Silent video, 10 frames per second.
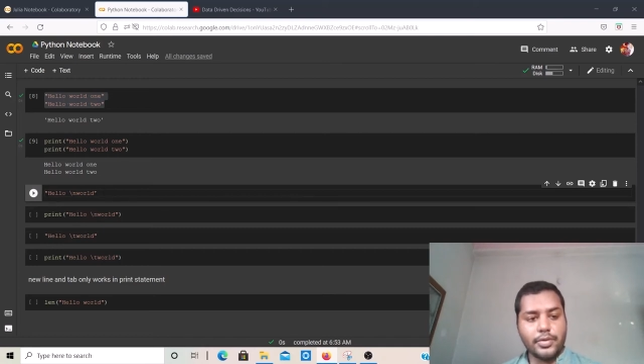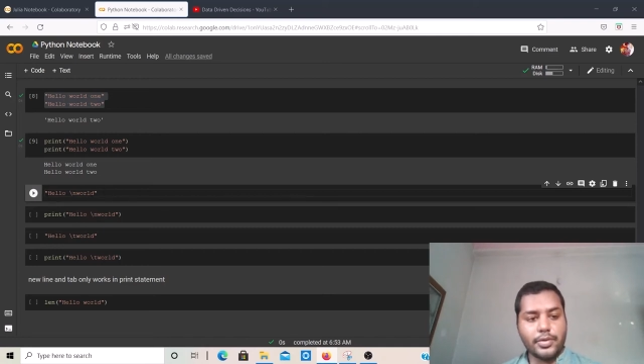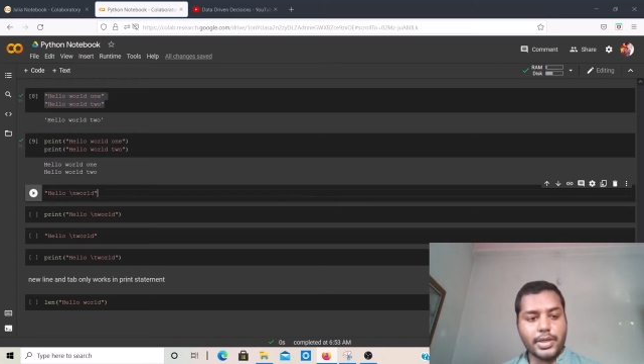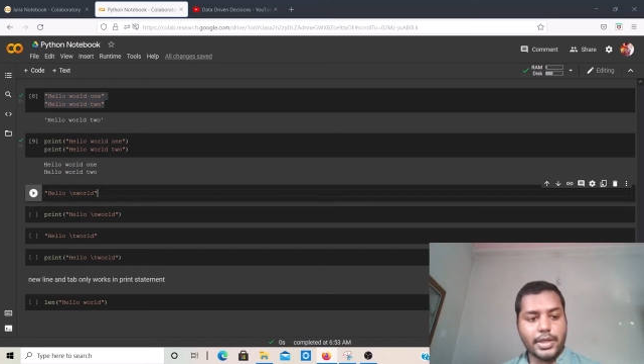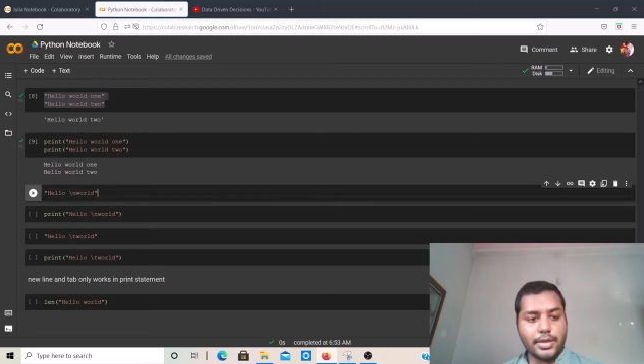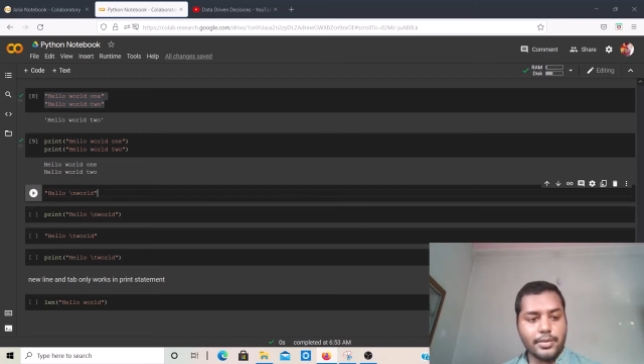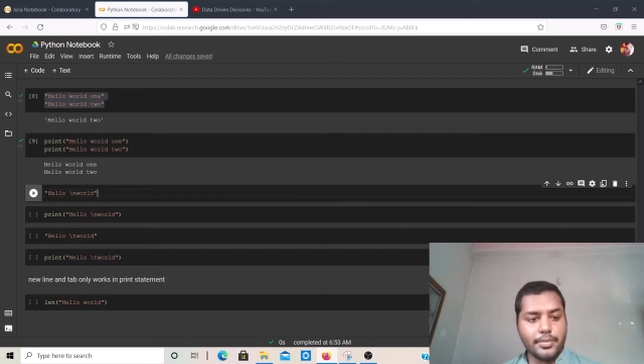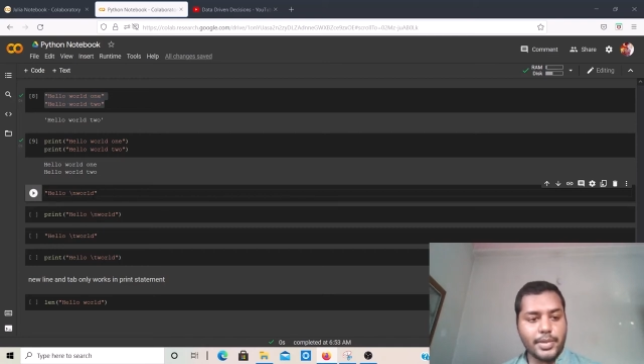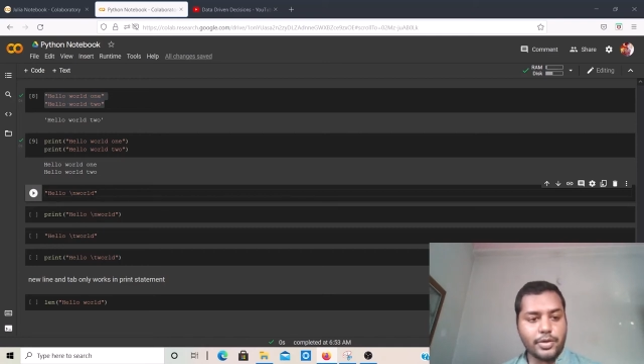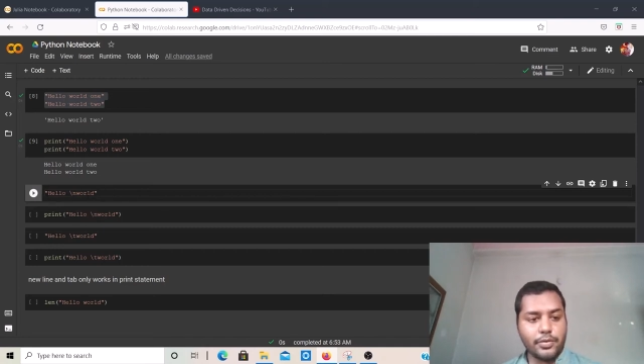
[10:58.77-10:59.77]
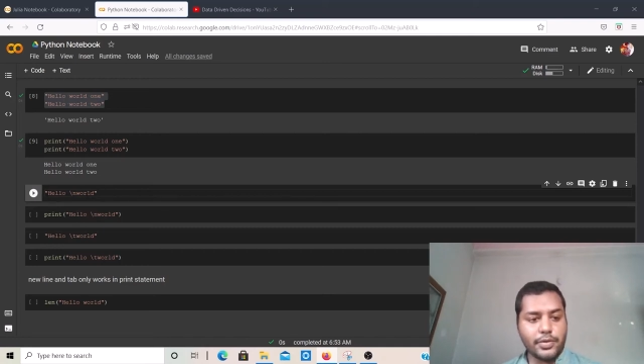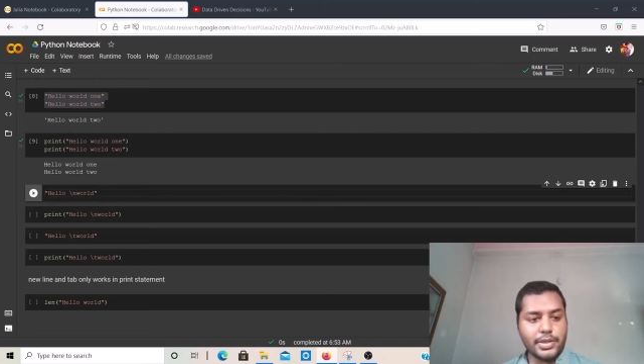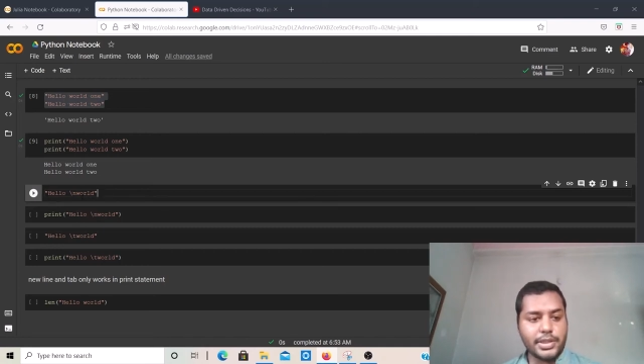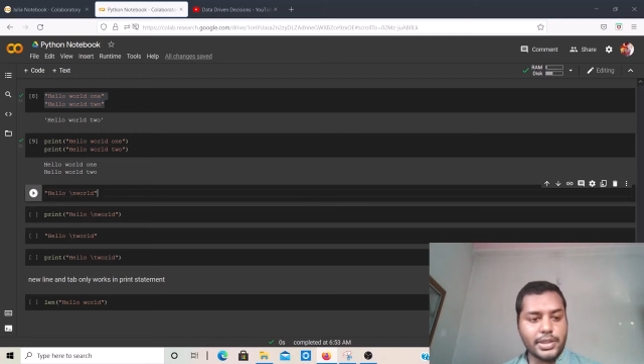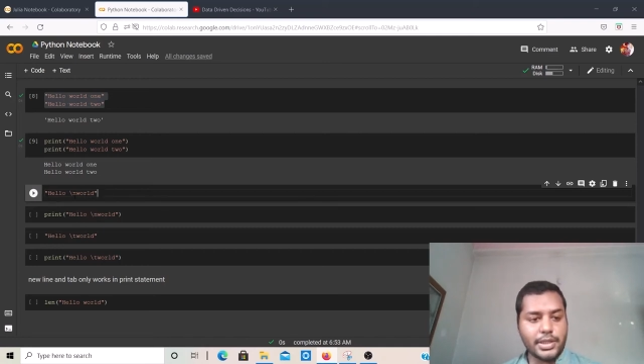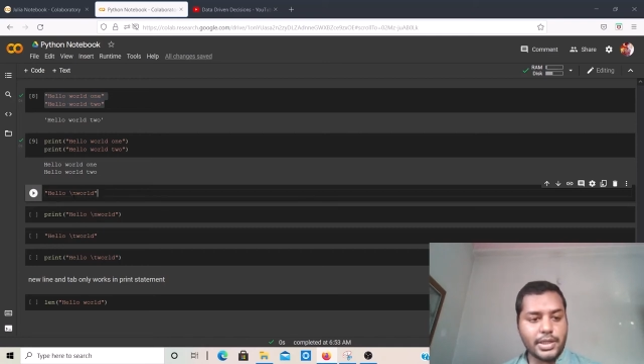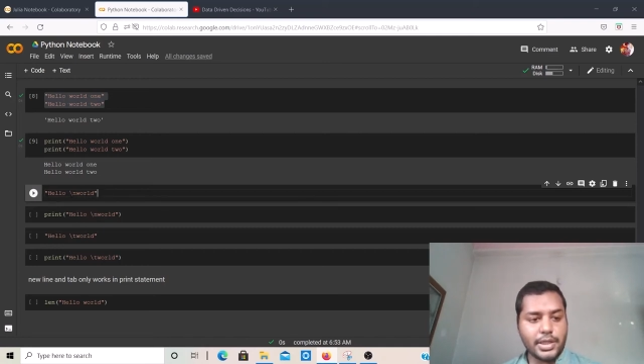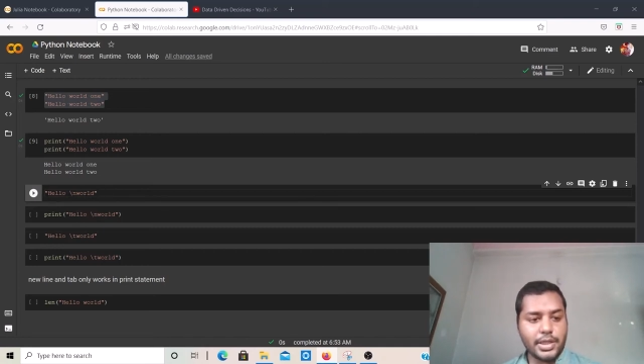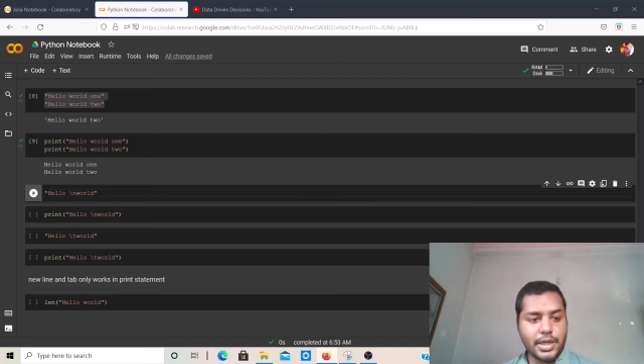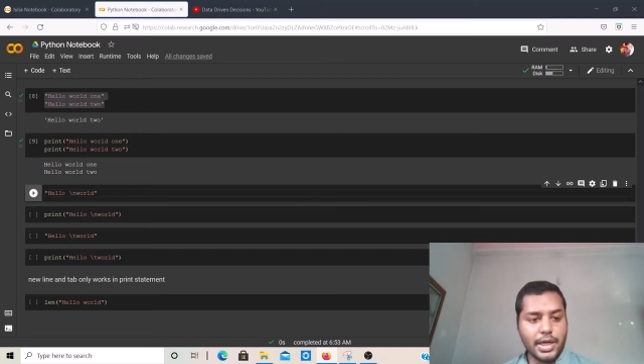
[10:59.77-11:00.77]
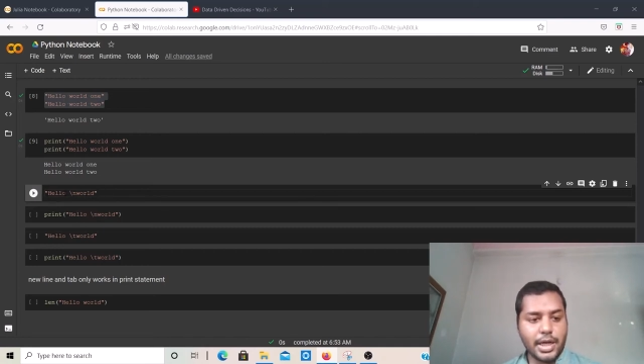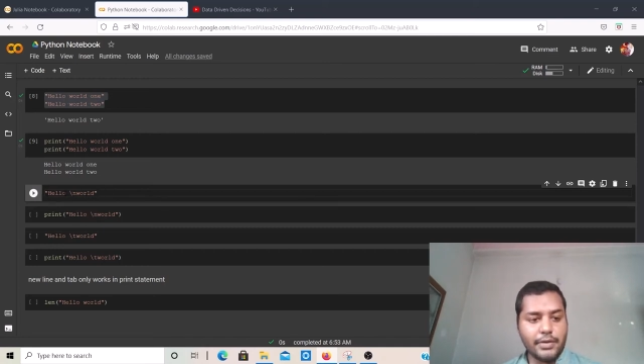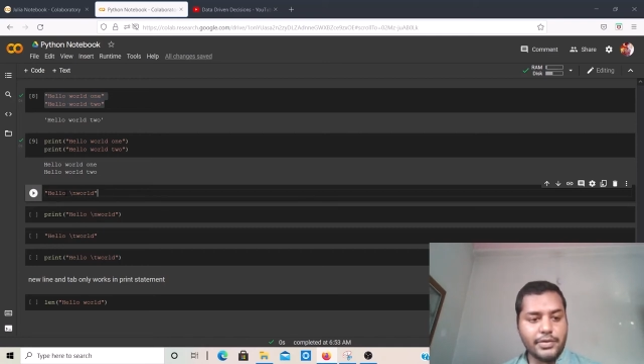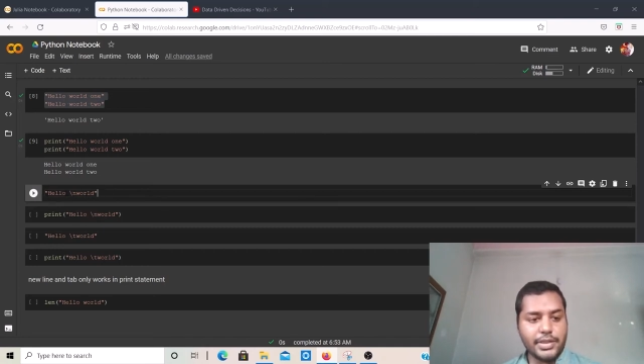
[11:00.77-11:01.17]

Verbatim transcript: okay, but over there I have